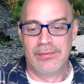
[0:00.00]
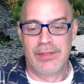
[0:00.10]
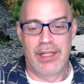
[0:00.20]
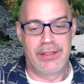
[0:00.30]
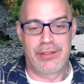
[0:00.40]

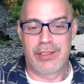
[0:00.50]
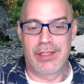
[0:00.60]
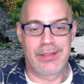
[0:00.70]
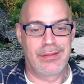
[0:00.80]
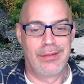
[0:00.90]
It's
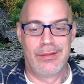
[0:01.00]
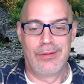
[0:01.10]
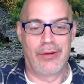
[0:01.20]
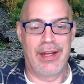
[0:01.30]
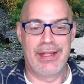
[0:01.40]
just,
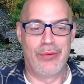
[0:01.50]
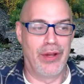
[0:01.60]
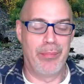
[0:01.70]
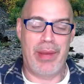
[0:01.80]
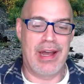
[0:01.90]
or any
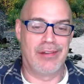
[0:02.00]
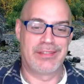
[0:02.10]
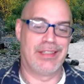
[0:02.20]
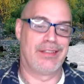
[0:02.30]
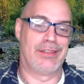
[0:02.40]
one
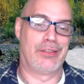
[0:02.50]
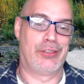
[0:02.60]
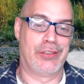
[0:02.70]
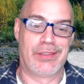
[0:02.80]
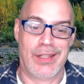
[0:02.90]
politics. It's
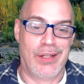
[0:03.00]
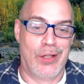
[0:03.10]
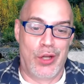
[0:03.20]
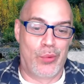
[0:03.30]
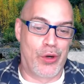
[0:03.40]
just
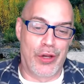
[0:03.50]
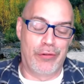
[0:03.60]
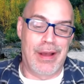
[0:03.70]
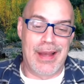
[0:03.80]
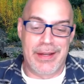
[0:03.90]

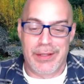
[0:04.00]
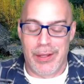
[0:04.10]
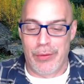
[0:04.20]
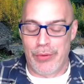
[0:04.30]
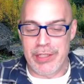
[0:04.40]
worldwide,
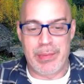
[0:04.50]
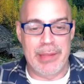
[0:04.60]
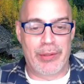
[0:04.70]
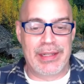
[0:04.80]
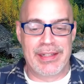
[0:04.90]
rich
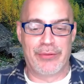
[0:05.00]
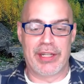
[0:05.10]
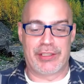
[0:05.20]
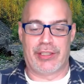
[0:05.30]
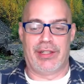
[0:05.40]
people getting
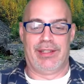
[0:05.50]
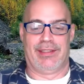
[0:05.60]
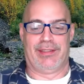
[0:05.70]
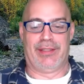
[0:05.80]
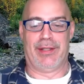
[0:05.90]
richer.
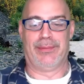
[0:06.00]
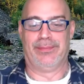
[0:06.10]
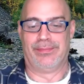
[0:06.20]
So,